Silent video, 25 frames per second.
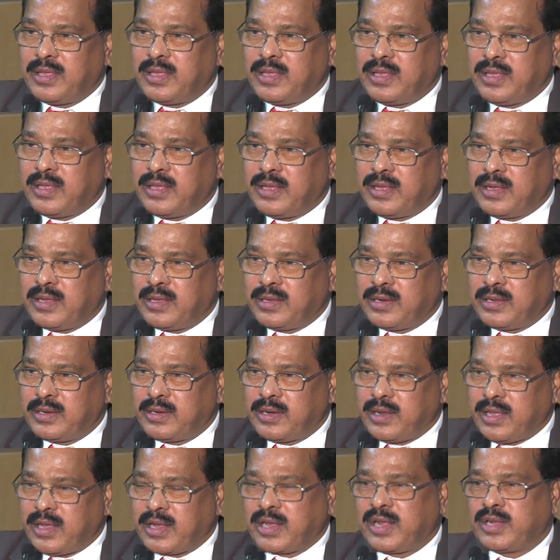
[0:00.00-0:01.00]
Uh,
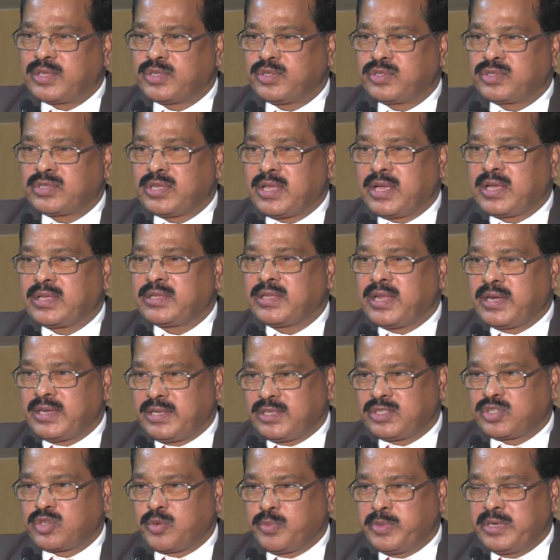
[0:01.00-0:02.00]
Nagarjuna Sagar, that
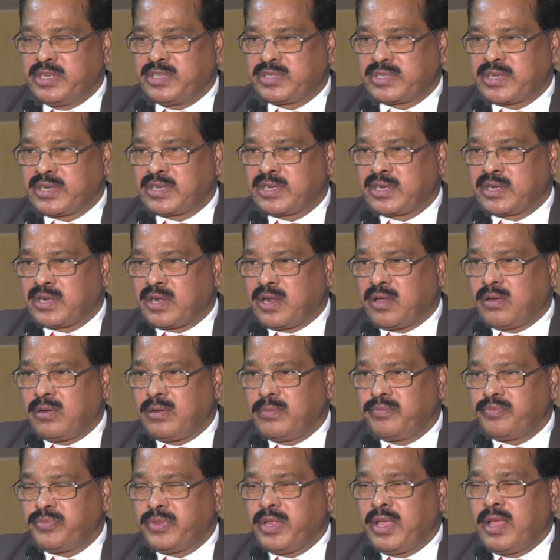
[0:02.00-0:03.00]
is to be decided now.
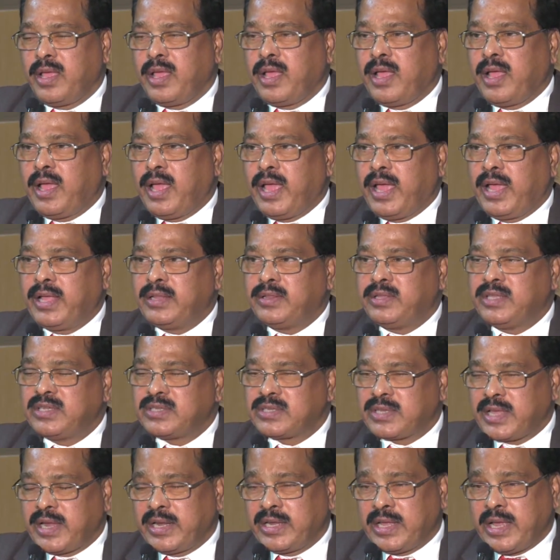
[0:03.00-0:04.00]
And this
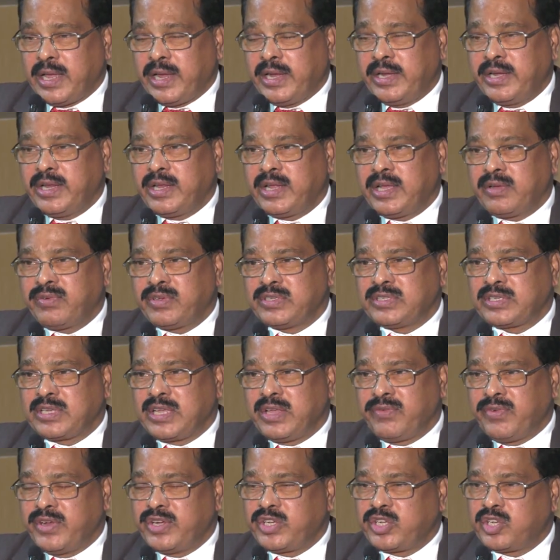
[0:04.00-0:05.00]
idea was
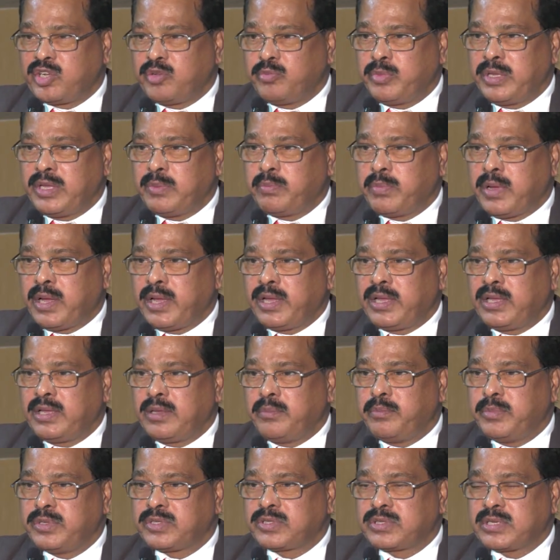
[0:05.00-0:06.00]
given to me by
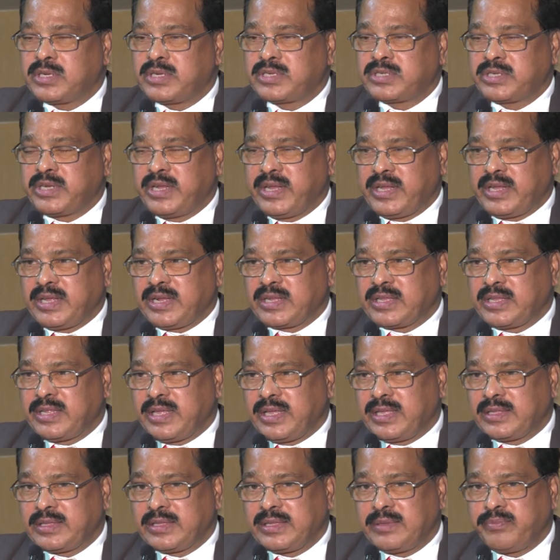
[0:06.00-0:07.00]
Mister Shekhar
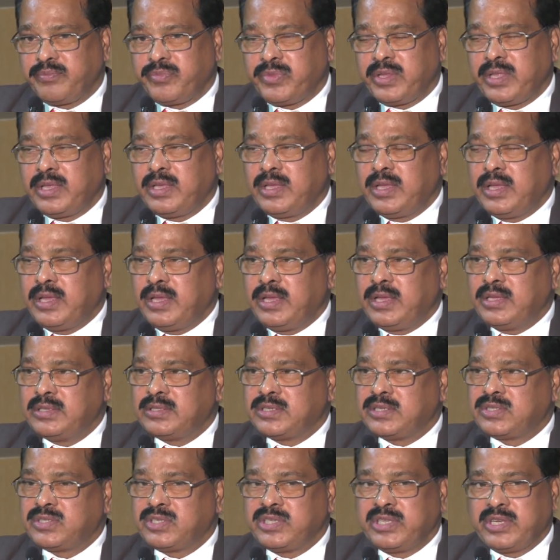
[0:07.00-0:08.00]
Dutt. He is
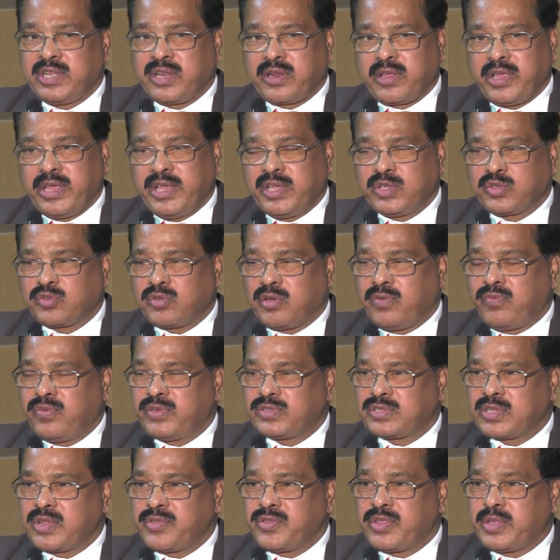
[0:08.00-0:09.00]
a senior I A S
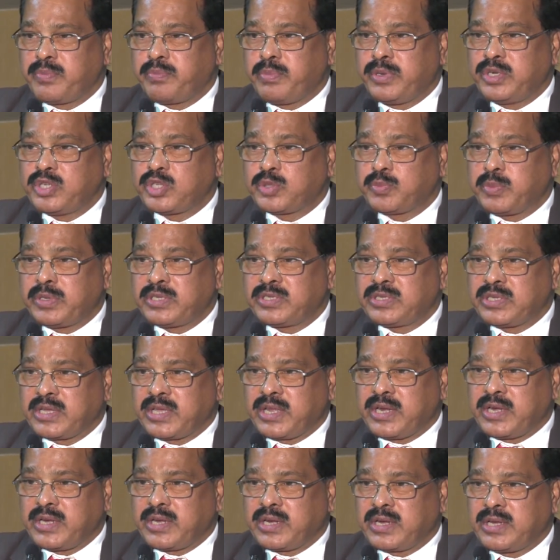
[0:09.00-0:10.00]
officer, the Principal
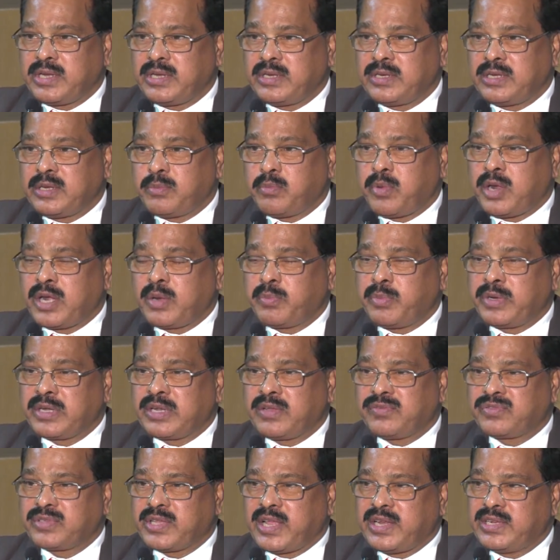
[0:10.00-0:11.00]
Secretary, Department
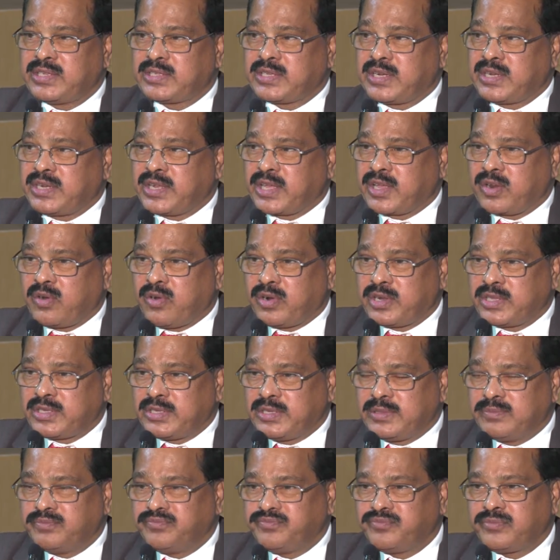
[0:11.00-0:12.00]
of Science and Technology.